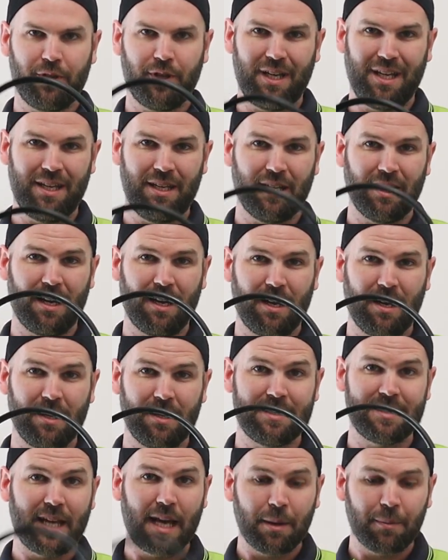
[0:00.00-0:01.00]
the
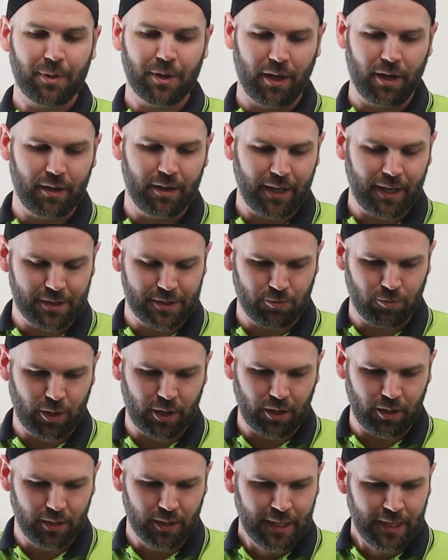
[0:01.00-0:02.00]
dampener as
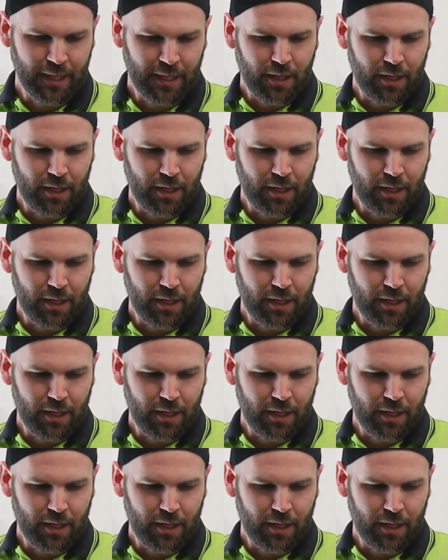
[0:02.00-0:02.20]
well.